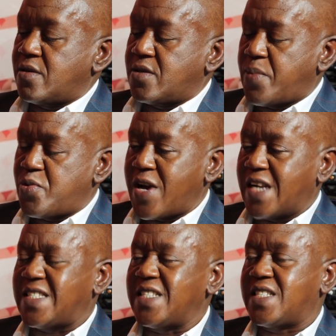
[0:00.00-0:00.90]

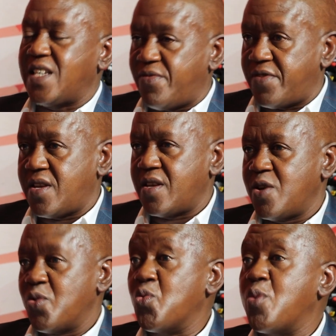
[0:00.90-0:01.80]
WRC TV
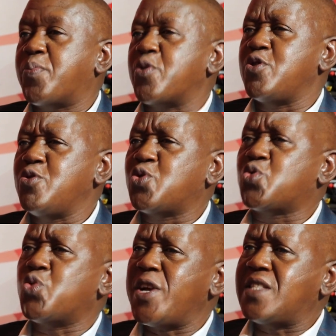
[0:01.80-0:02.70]
will produce
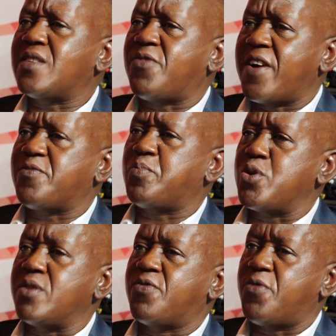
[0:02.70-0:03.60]

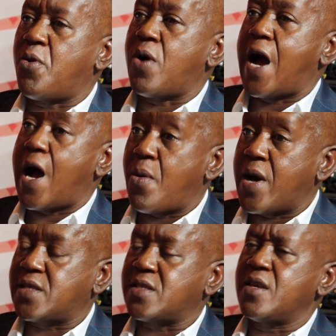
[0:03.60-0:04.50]
25.4
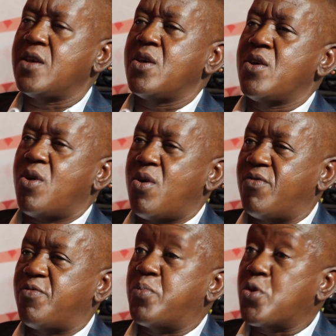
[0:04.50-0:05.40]
hours
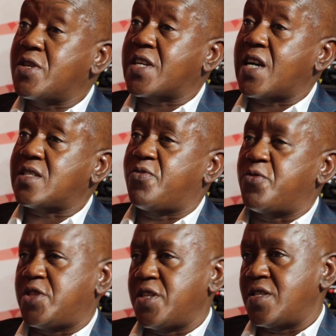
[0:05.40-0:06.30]
of broadcast
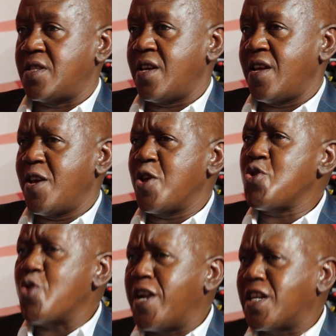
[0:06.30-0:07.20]
footage.
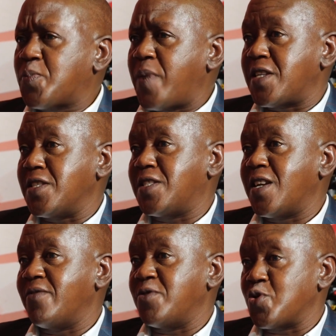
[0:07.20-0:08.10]
You're an expert in
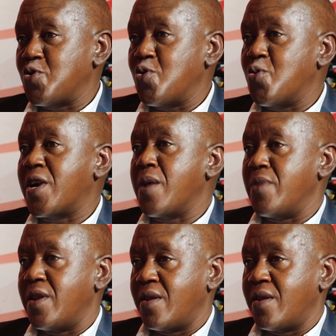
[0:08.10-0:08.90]
television, you know what I mean.